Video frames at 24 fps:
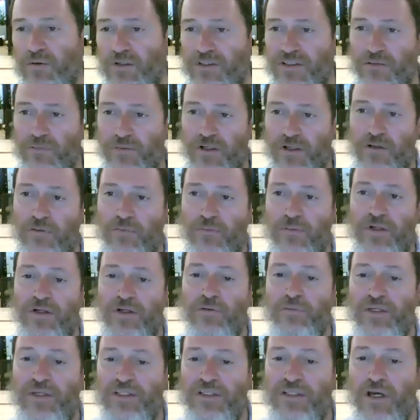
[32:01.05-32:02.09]
What's a widow?
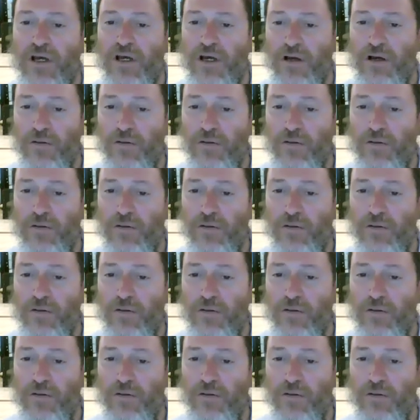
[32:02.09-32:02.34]
Widow means